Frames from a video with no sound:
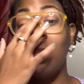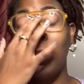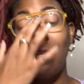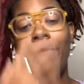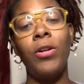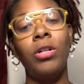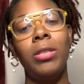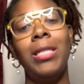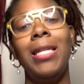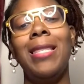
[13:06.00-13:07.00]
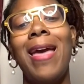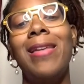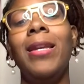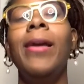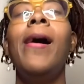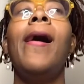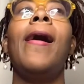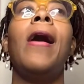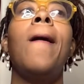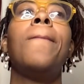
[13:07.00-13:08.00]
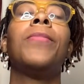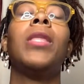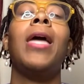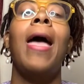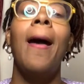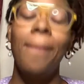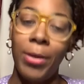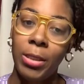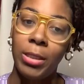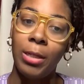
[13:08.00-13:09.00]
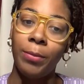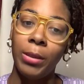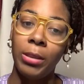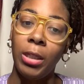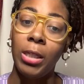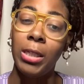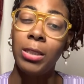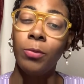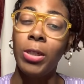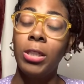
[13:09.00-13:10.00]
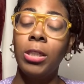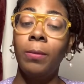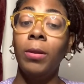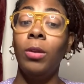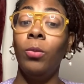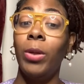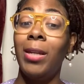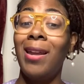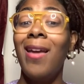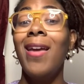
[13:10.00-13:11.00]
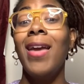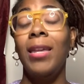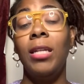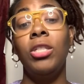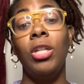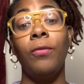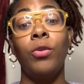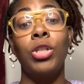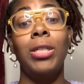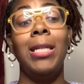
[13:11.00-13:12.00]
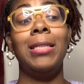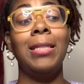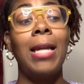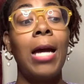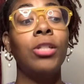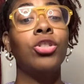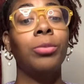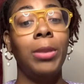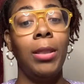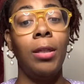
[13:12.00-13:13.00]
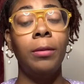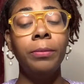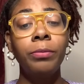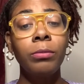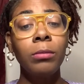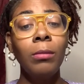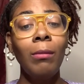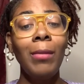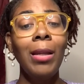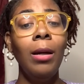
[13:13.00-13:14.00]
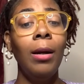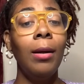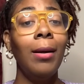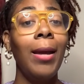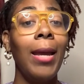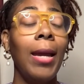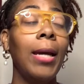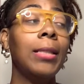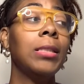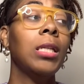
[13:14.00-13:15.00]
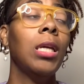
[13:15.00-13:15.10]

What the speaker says: difficulty that happens typically, and this one is typically when ADHD unfortunately is not treated, and